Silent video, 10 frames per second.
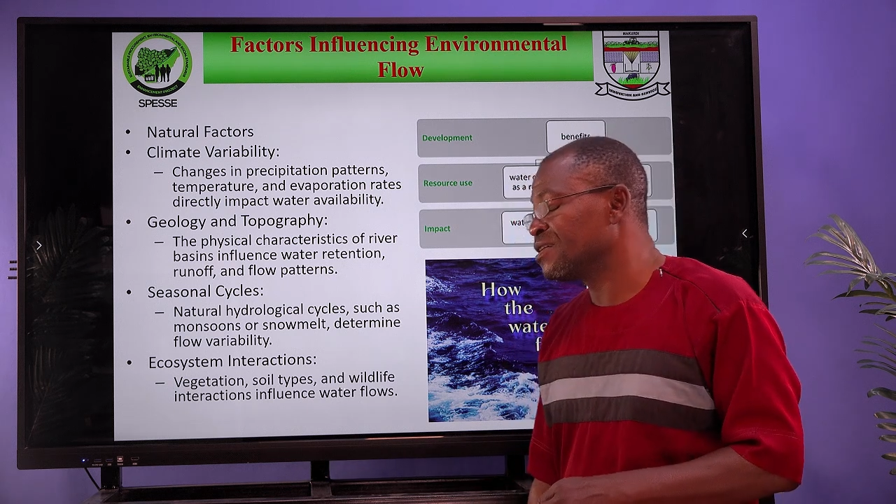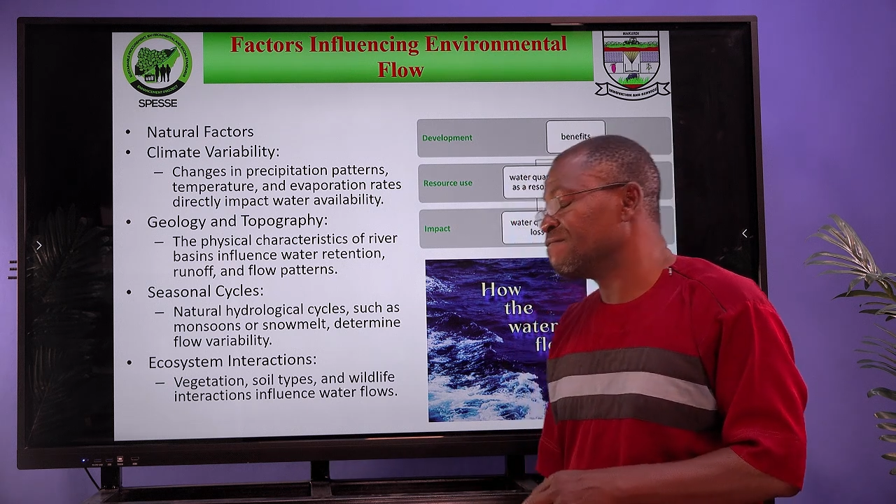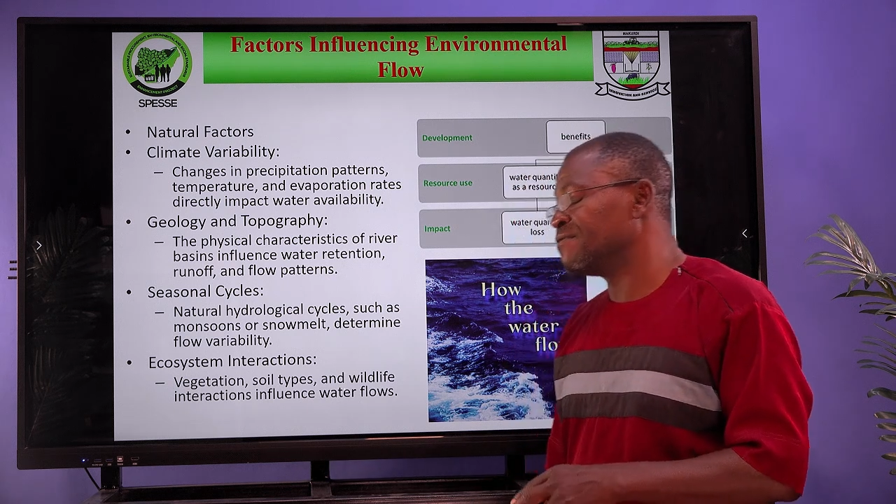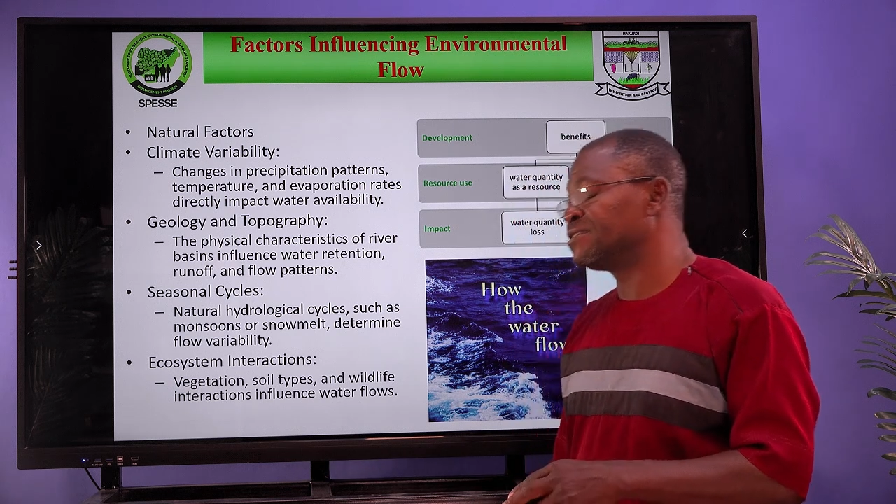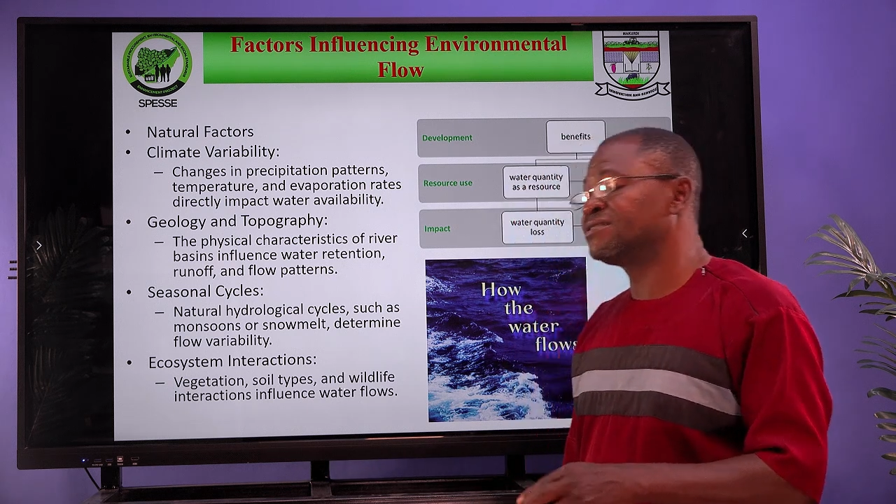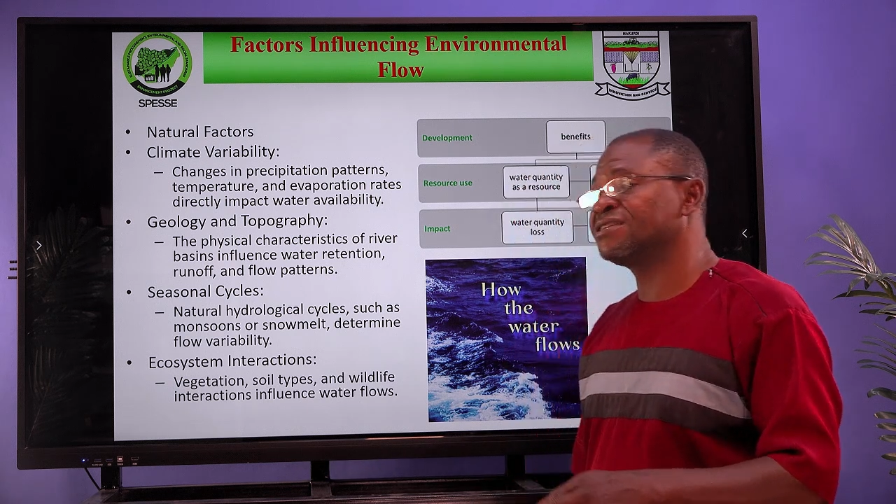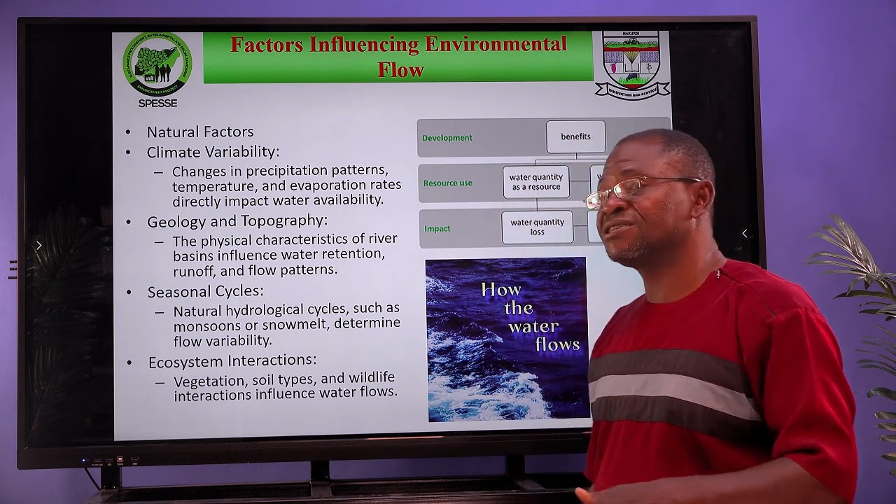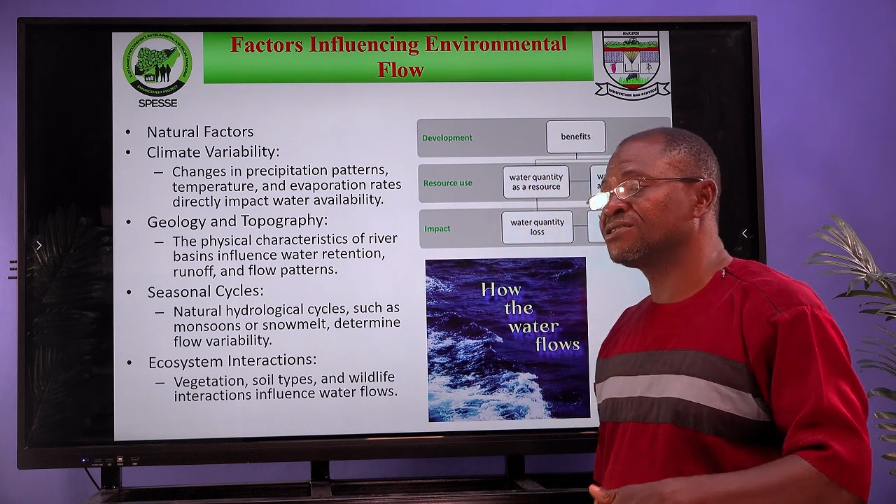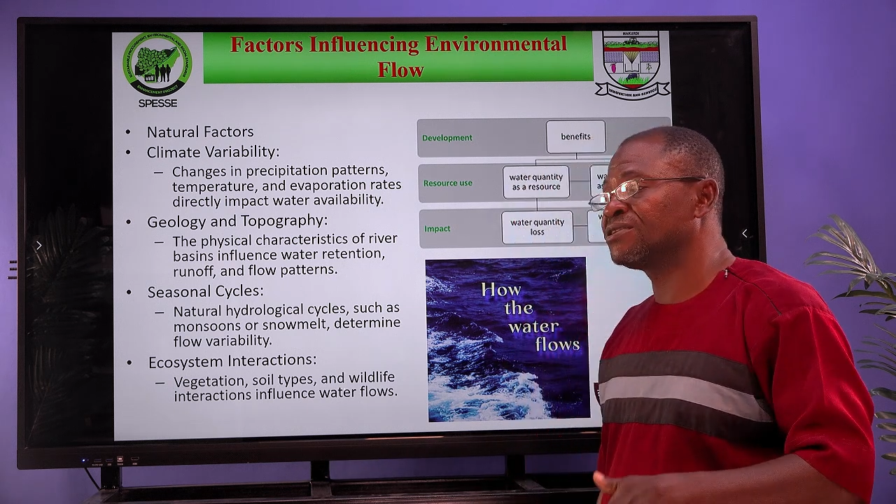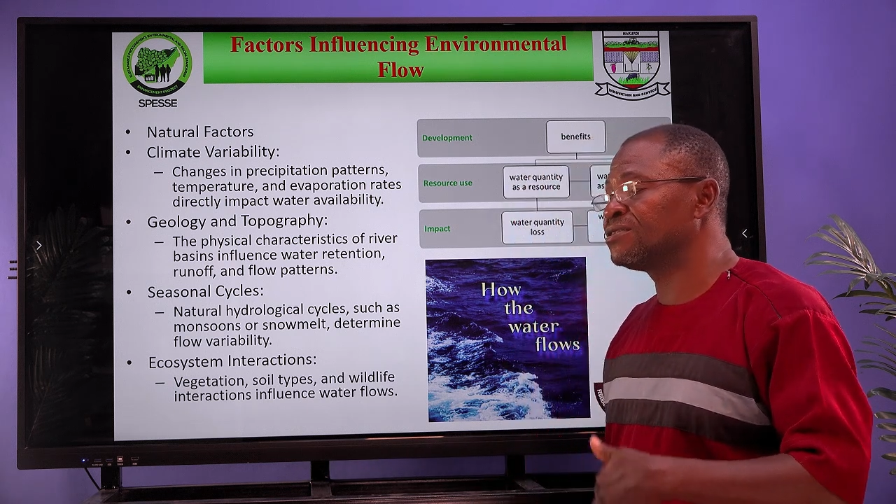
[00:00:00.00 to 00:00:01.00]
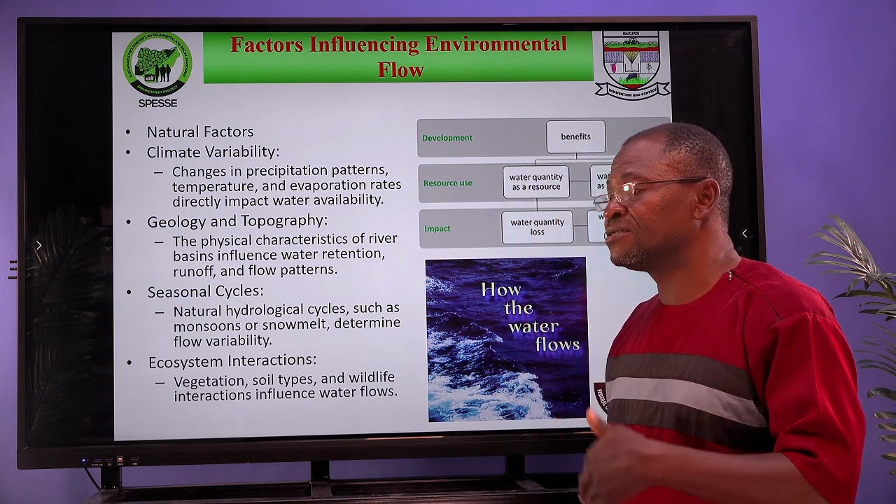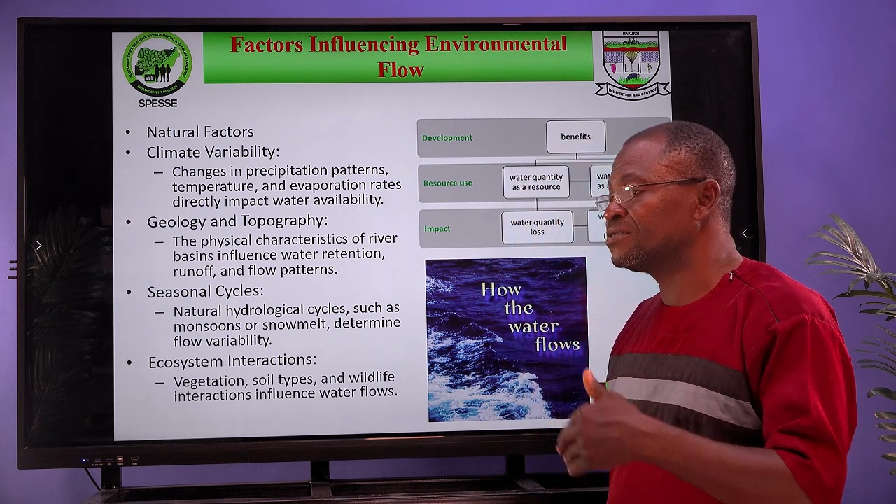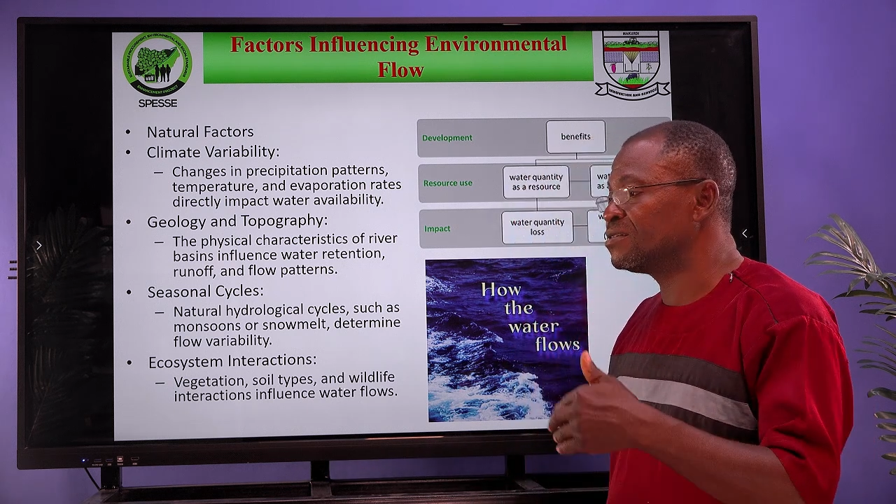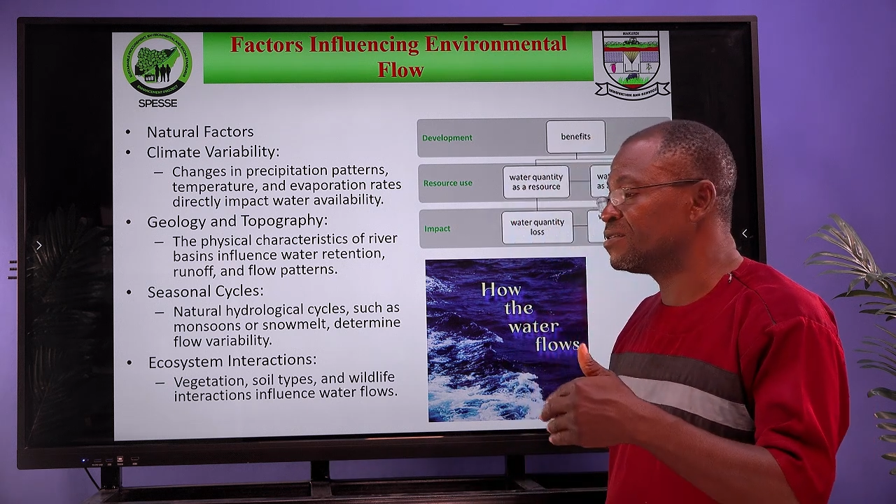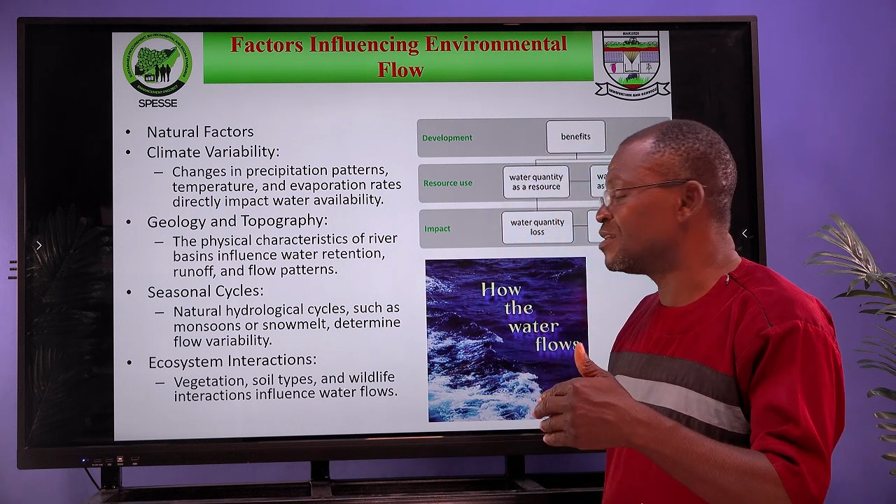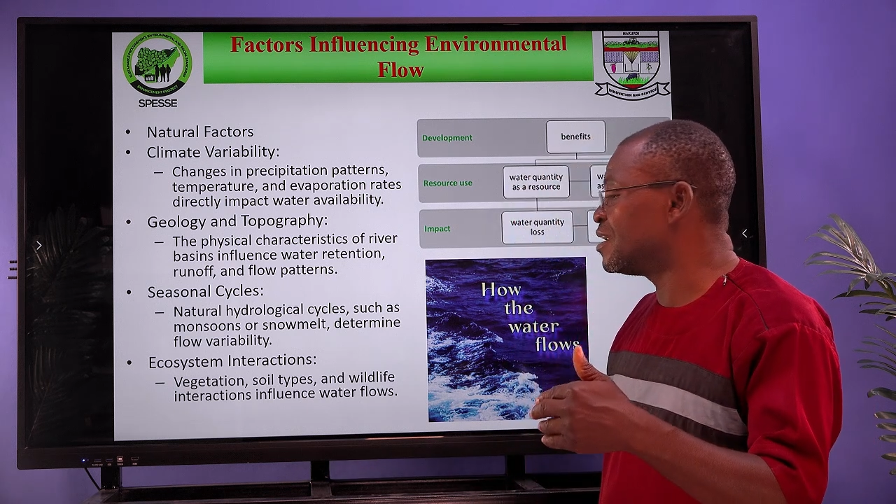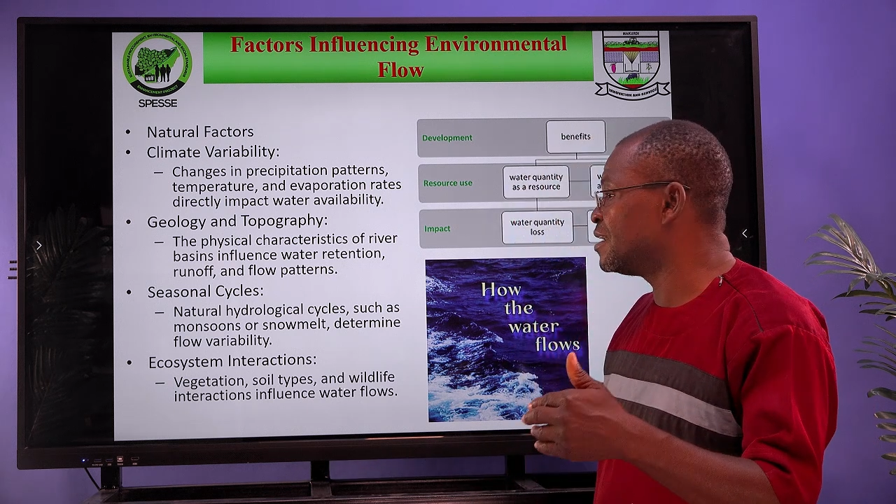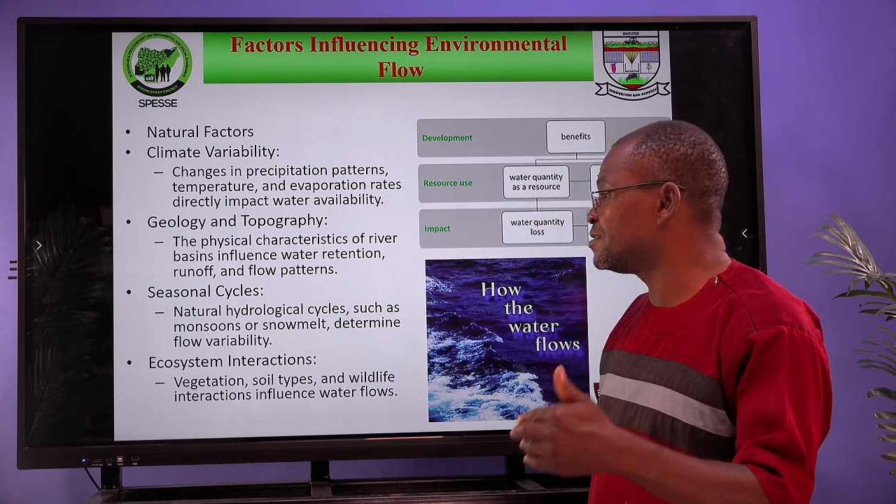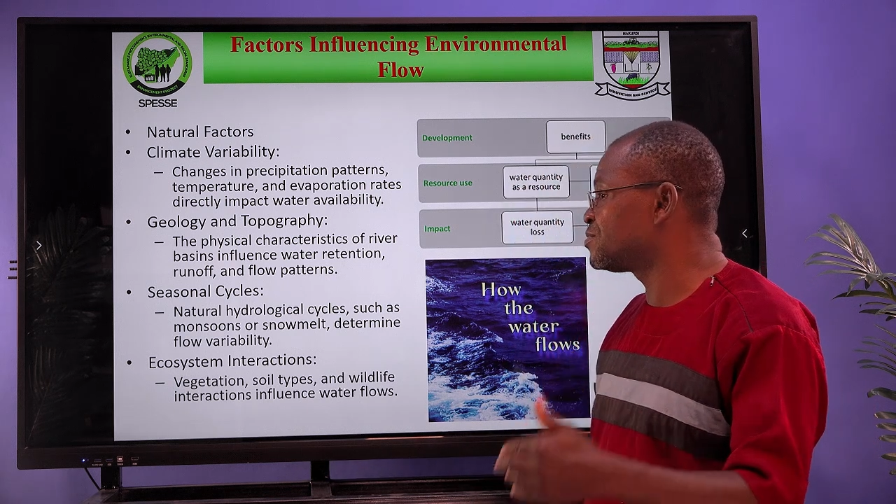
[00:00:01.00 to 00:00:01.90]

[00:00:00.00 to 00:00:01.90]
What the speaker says: Vegetation and